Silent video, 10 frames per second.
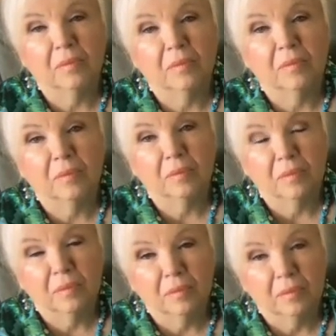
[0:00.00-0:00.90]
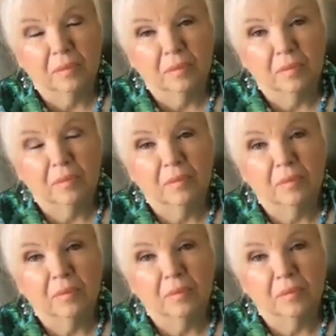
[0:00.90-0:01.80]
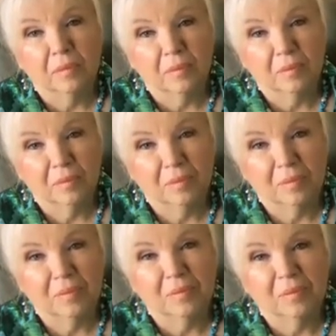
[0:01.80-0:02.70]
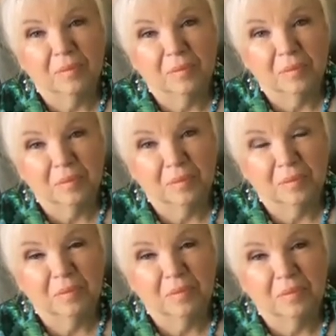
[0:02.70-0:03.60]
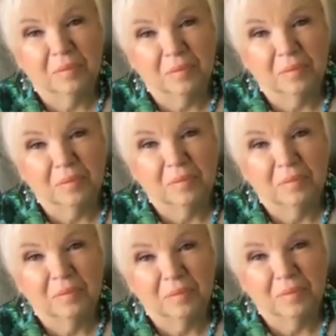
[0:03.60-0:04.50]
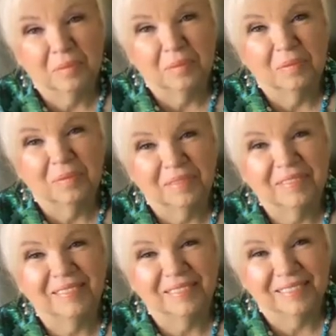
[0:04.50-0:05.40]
(not speaking)